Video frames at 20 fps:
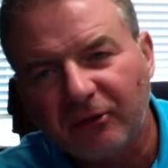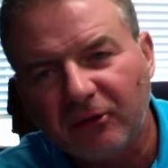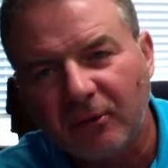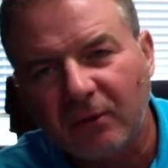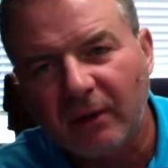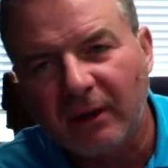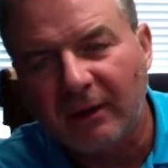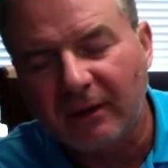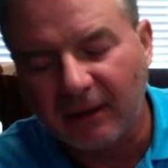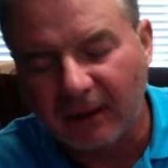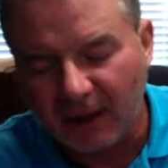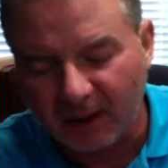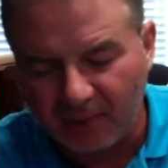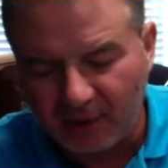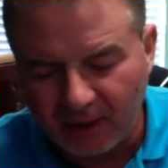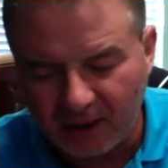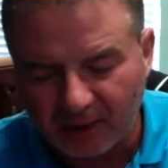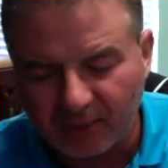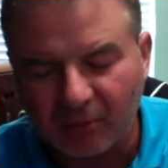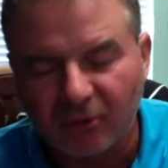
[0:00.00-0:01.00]
screen that I'm
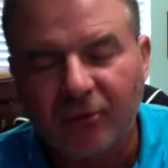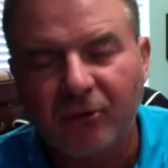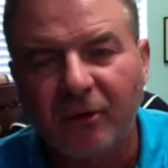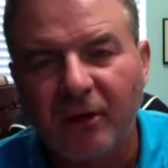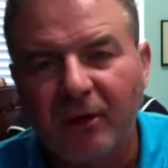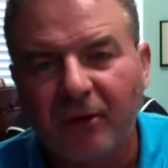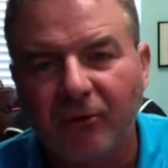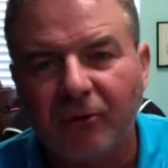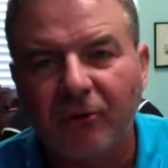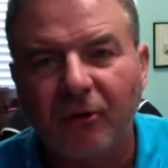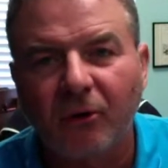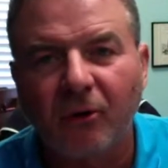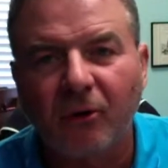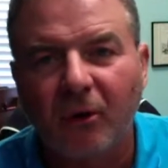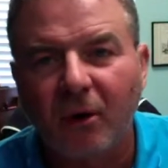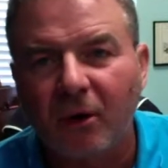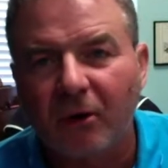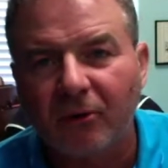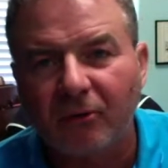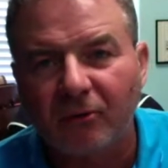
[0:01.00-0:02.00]
enabled to either turn
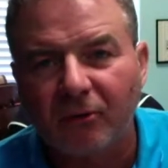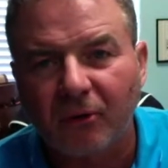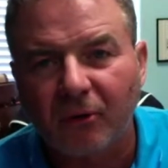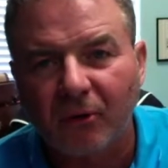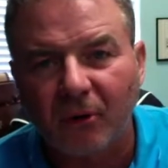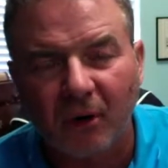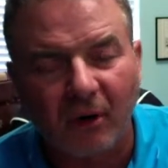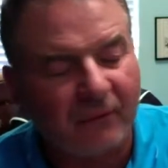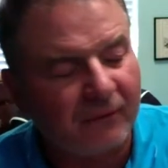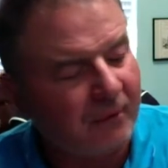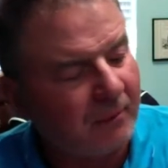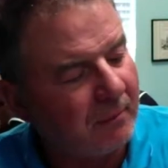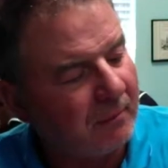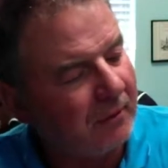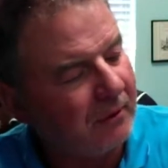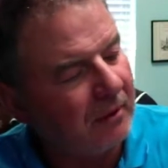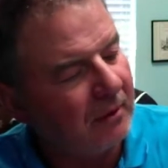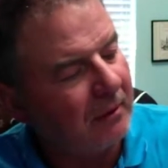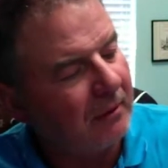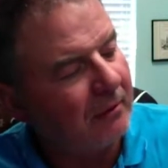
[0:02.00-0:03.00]
on or turn off
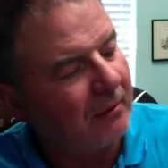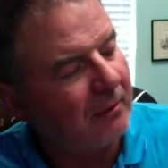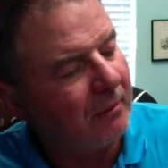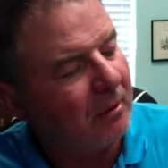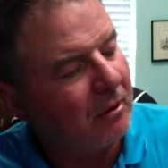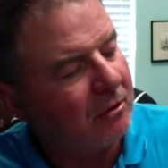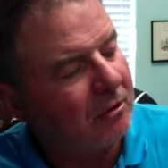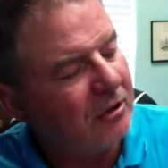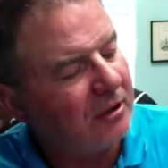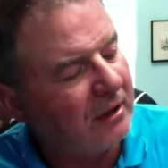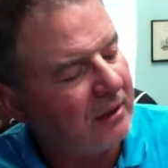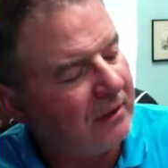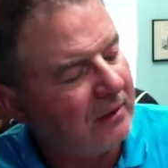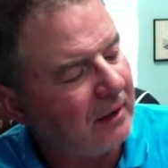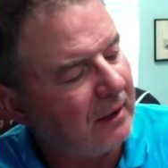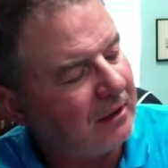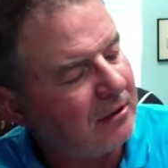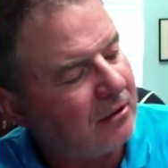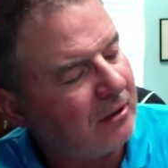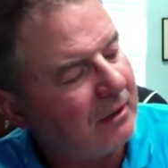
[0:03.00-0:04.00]
the motion
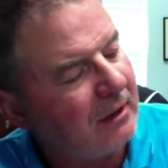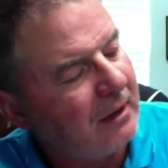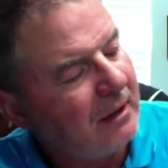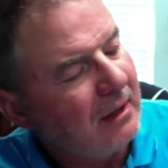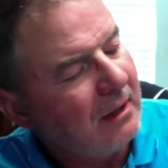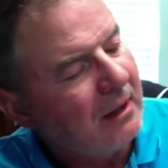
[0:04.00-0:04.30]
detection.